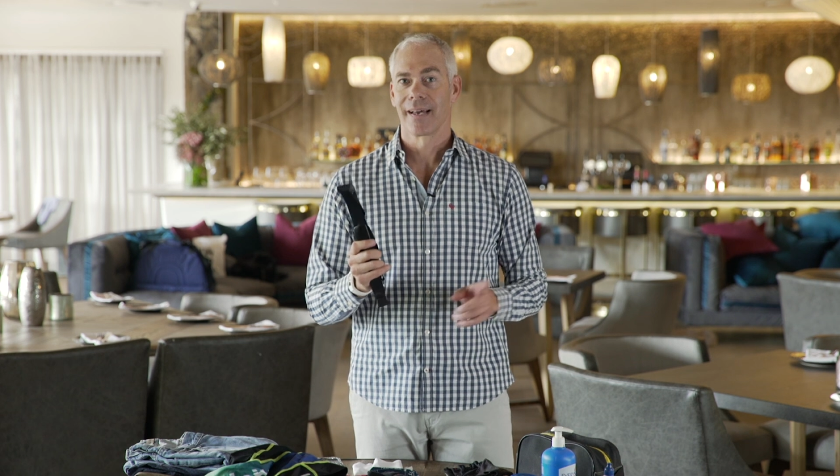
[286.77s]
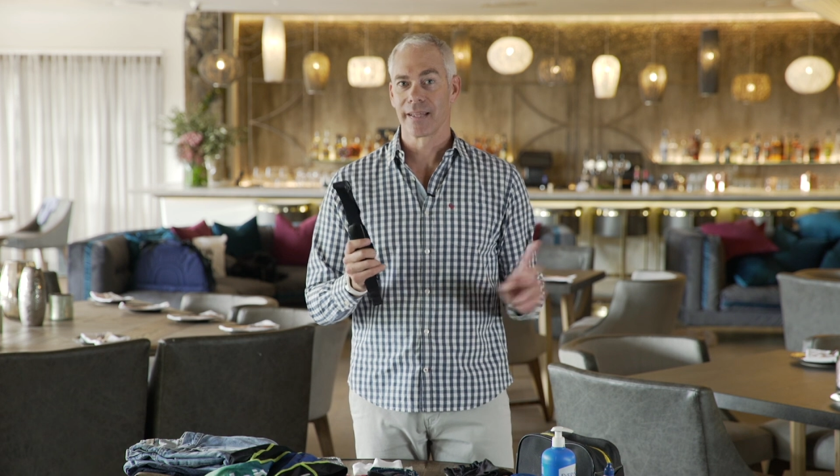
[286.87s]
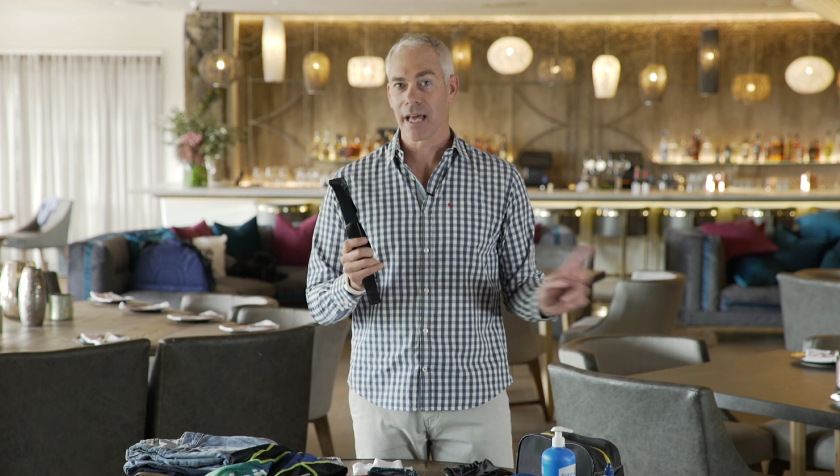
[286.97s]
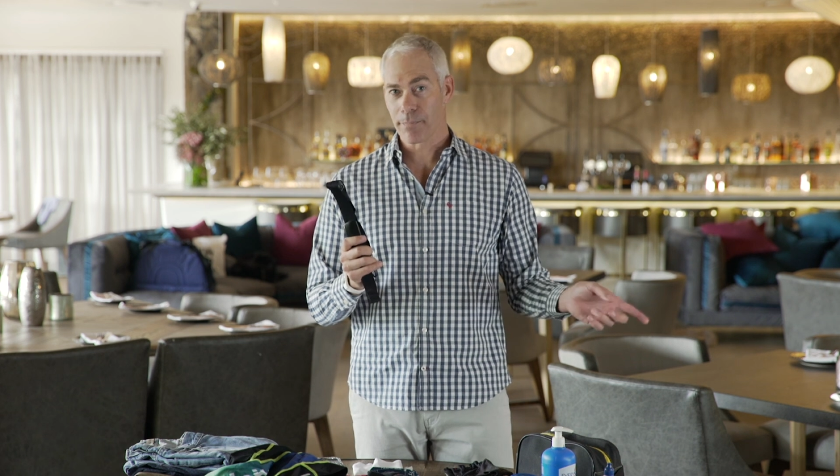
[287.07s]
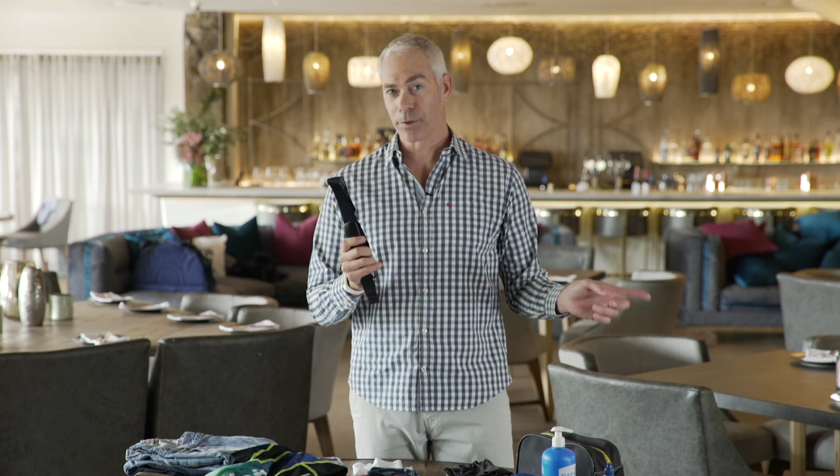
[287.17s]

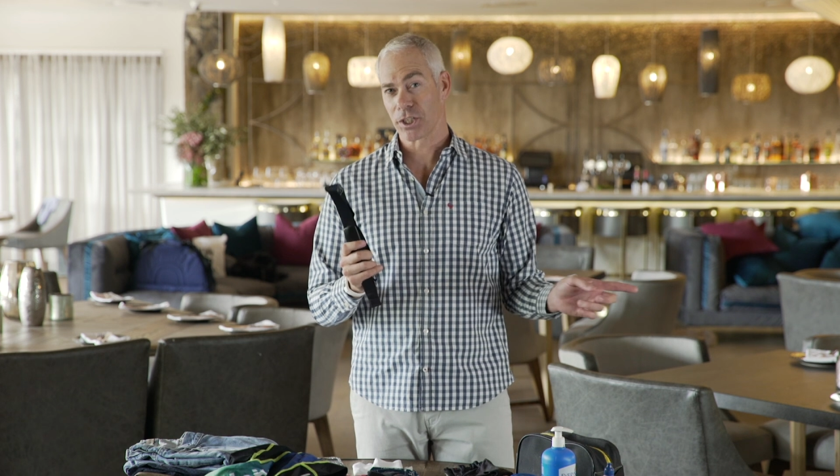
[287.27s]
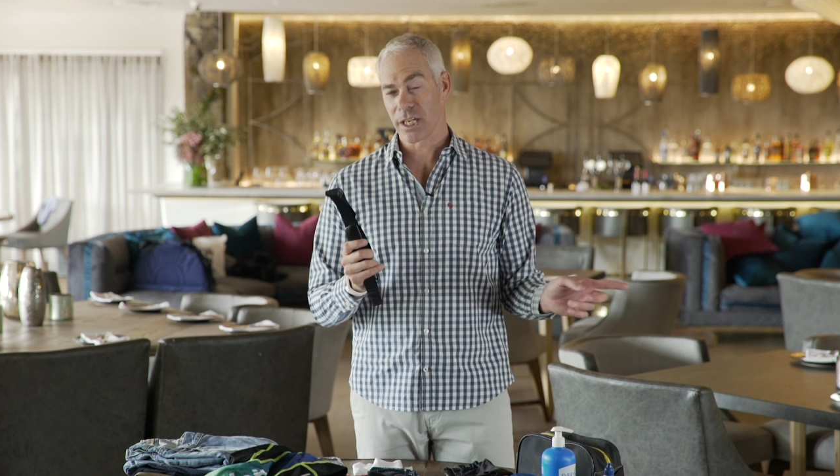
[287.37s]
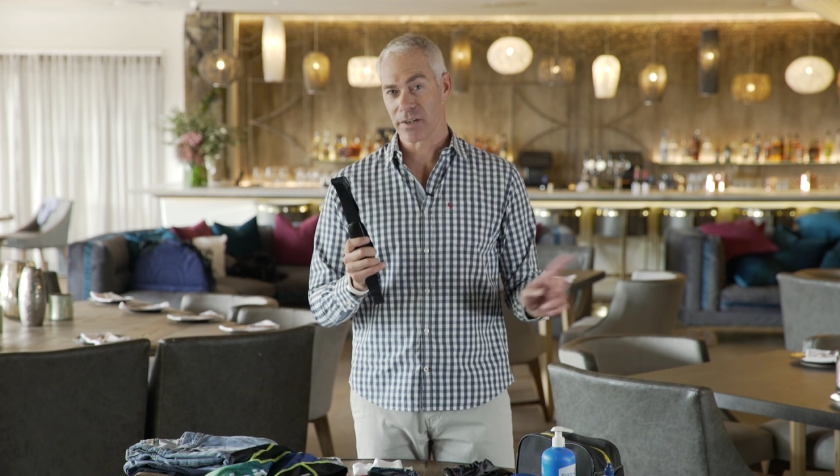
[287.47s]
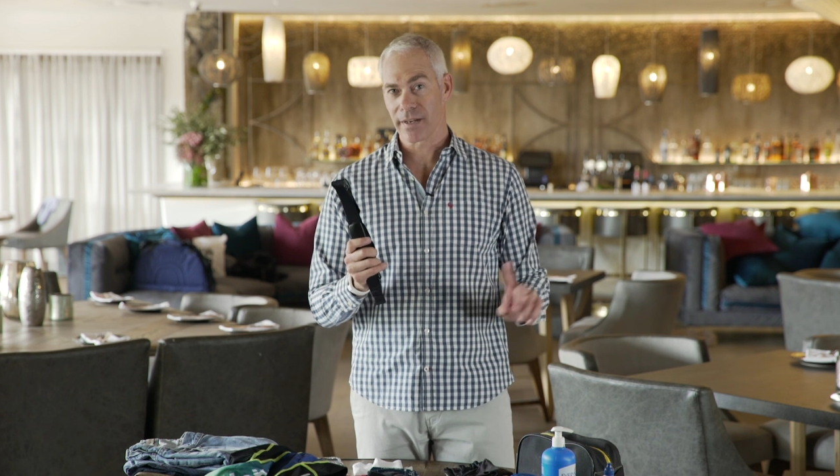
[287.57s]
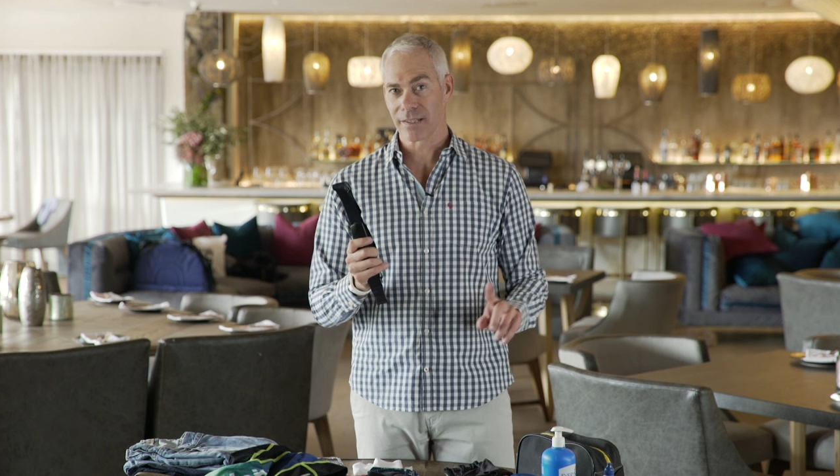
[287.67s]
and they're
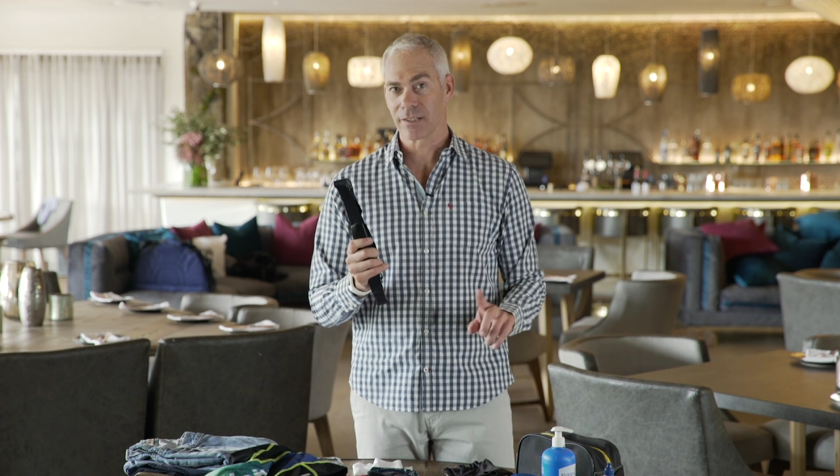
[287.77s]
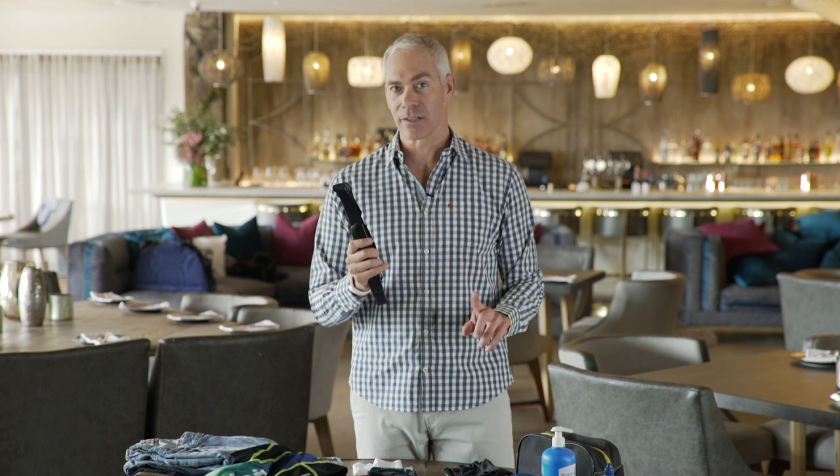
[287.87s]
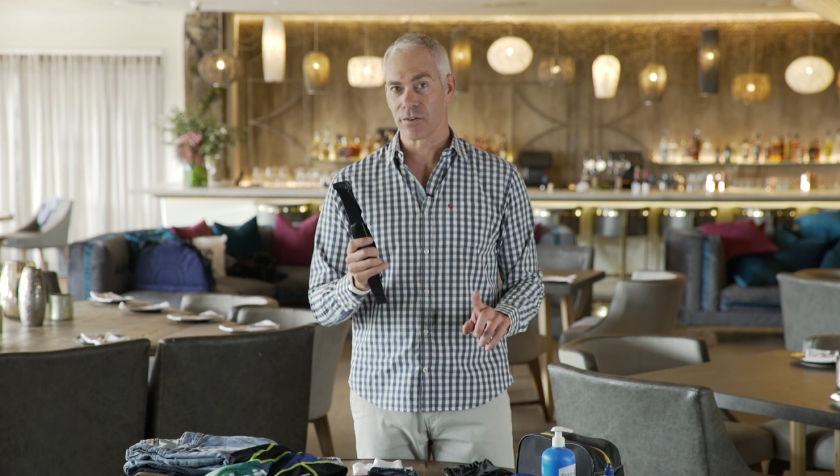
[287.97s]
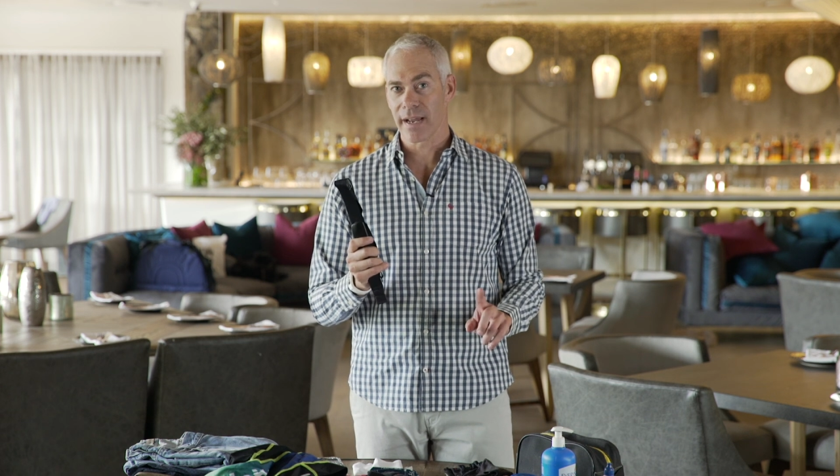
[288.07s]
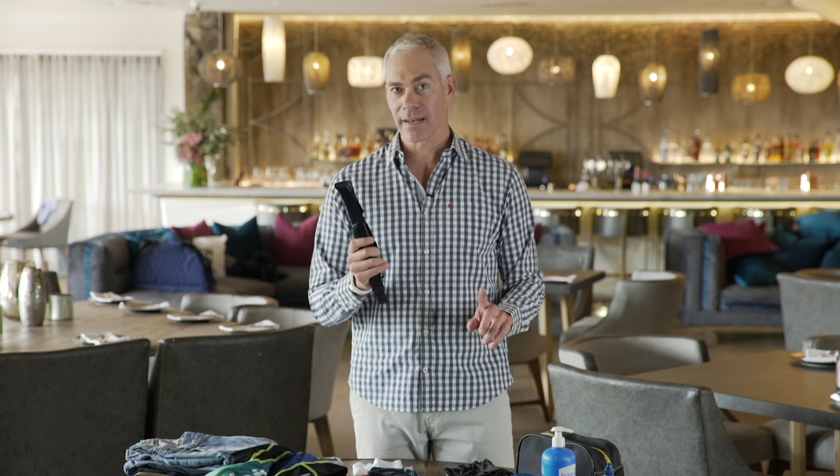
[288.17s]
pushing you into
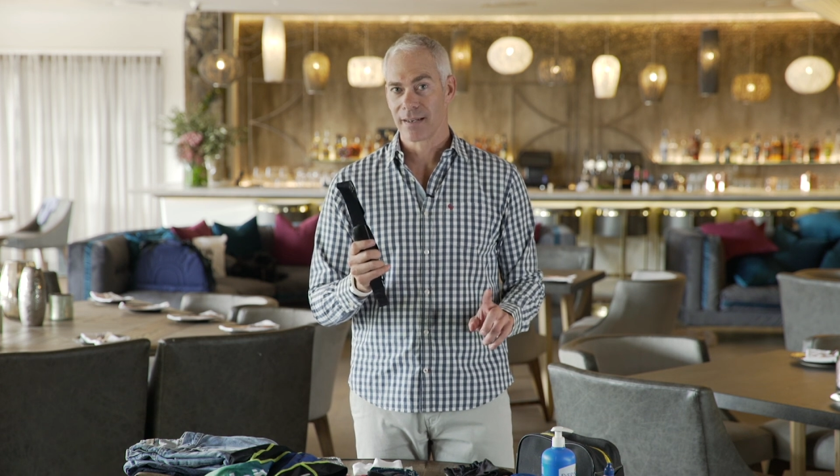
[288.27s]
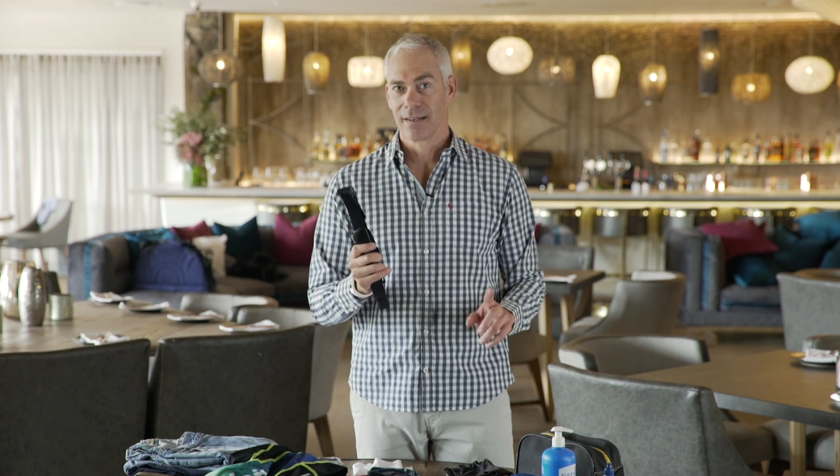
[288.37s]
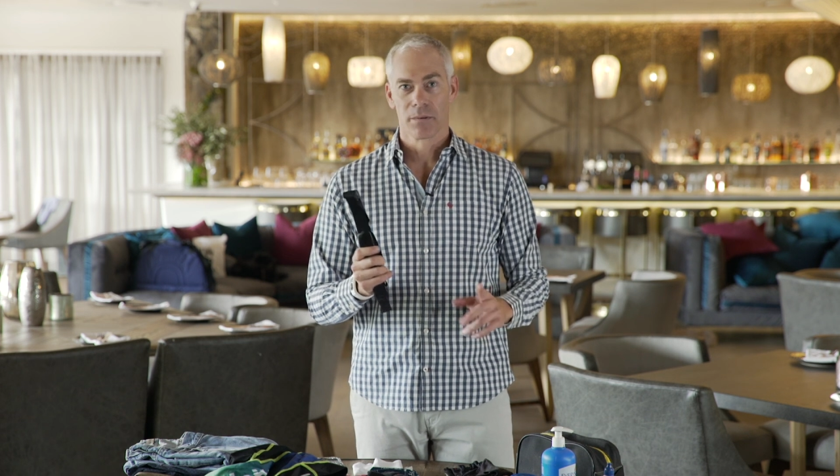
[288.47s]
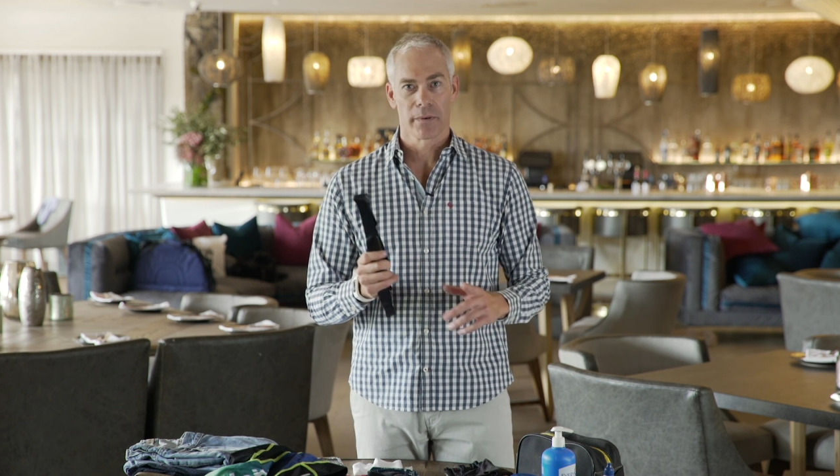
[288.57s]
the red.